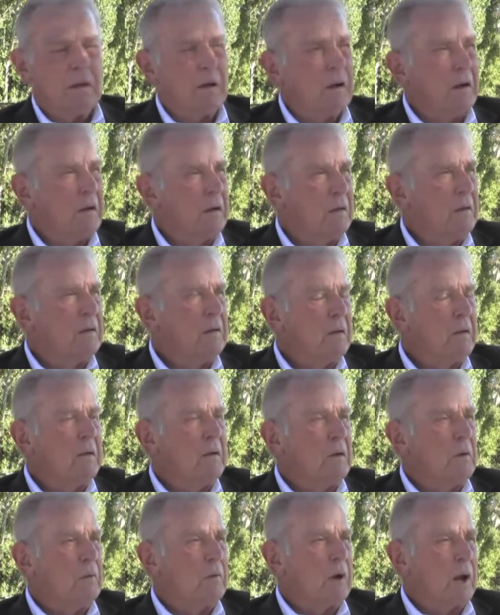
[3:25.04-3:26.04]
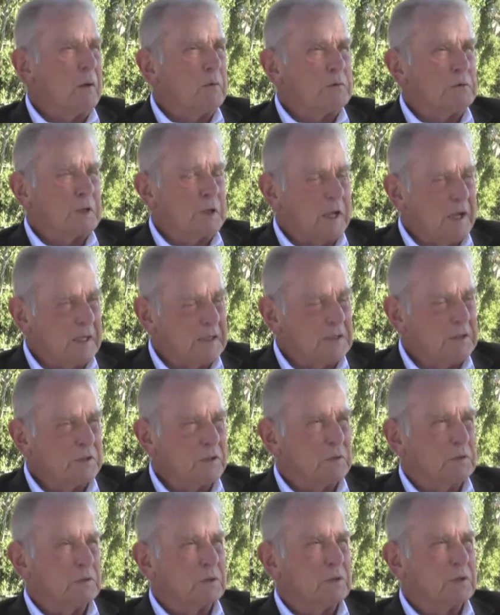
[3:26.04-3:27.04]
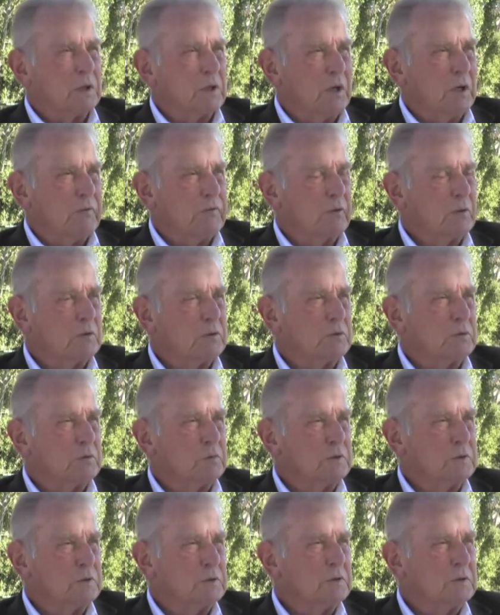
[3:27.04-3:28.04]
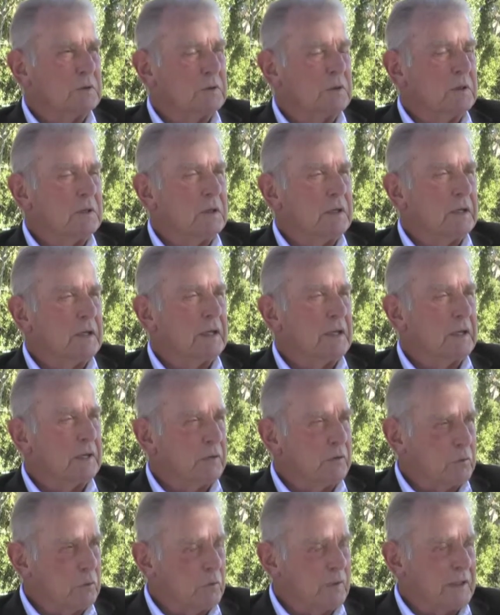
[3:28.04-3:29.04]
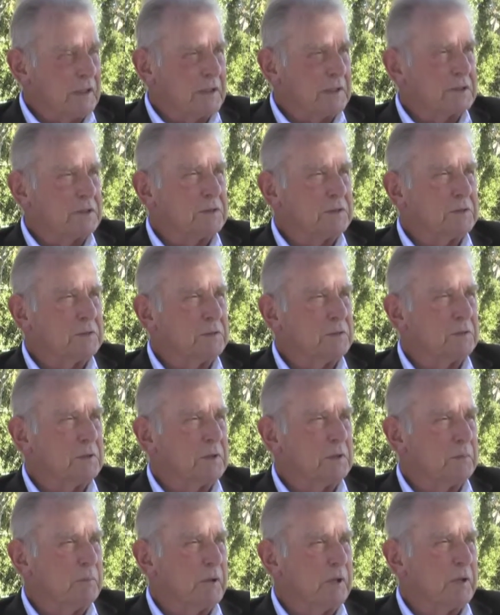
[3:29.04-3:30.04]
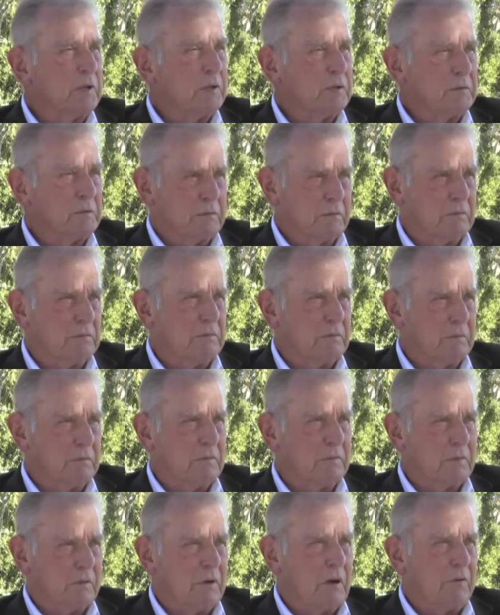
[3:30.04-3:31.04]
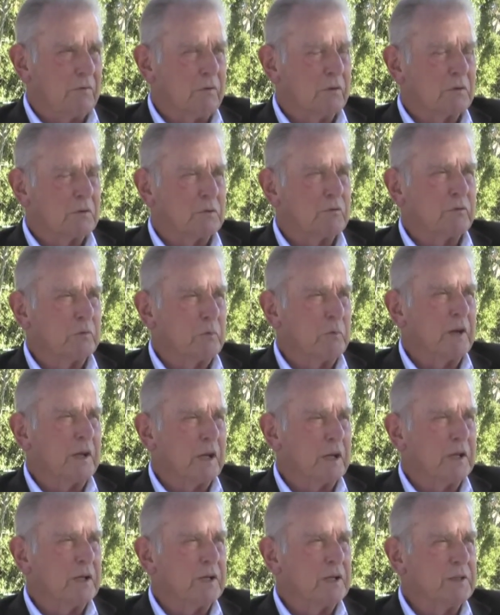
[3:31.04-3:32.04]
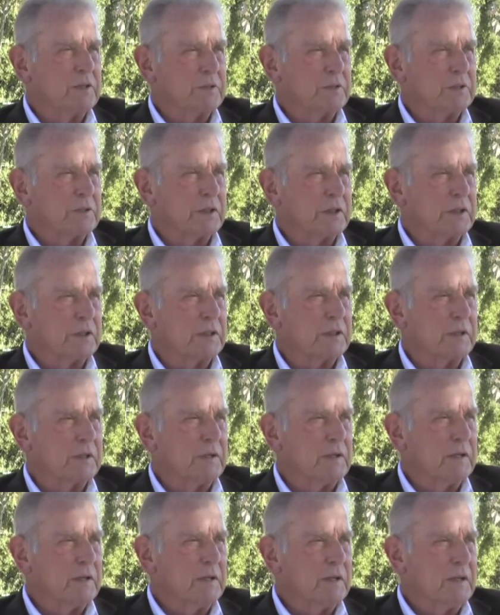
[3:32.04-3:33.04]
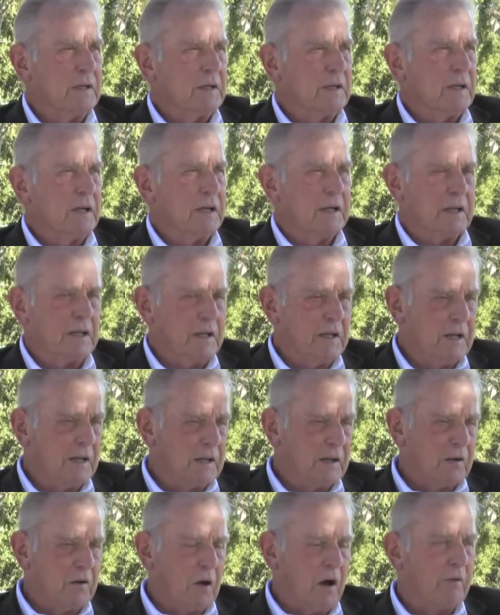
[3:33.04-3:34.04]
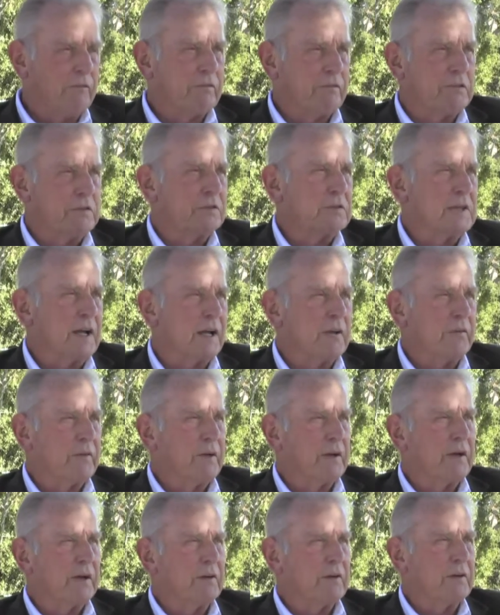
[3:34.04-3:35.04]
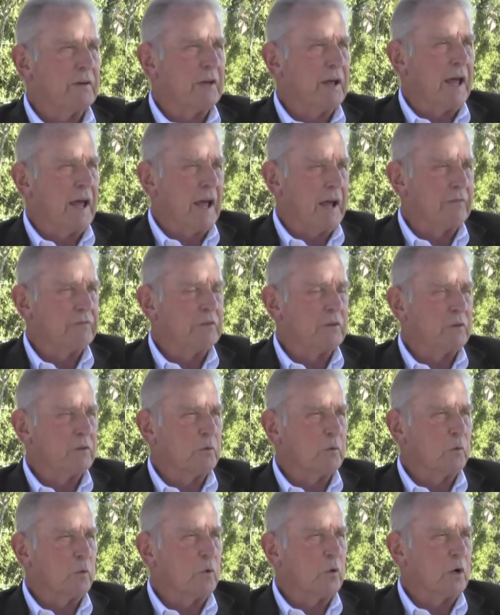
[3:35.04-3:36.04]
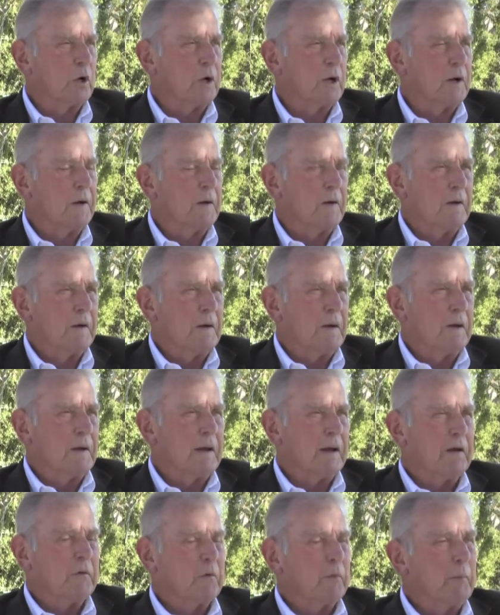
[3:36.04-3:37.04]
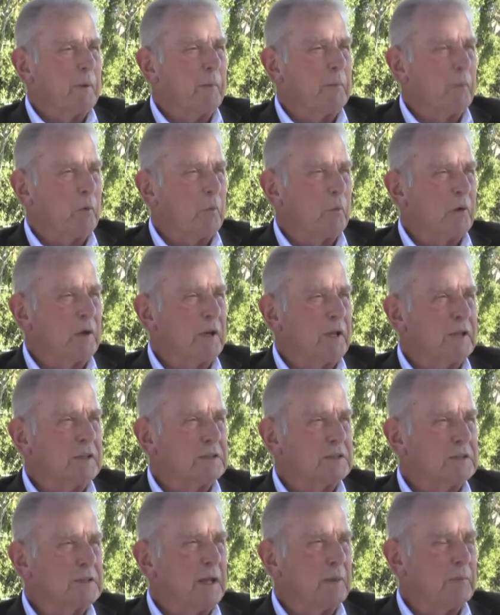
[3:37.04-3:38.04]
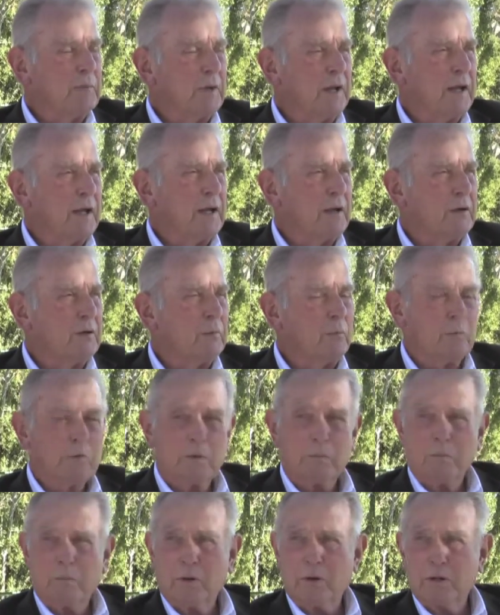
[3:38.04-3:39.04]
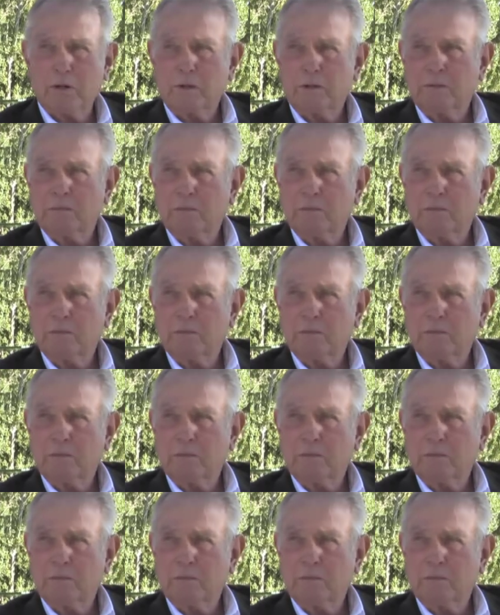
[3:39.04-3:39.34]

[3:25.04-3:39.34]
Yeah. When I was in high school, the golf coach was Eddie Twiggs, who had been a golf coach for many years here. And he had an office down there, and after the war, can't remember when he stepped down and when Bud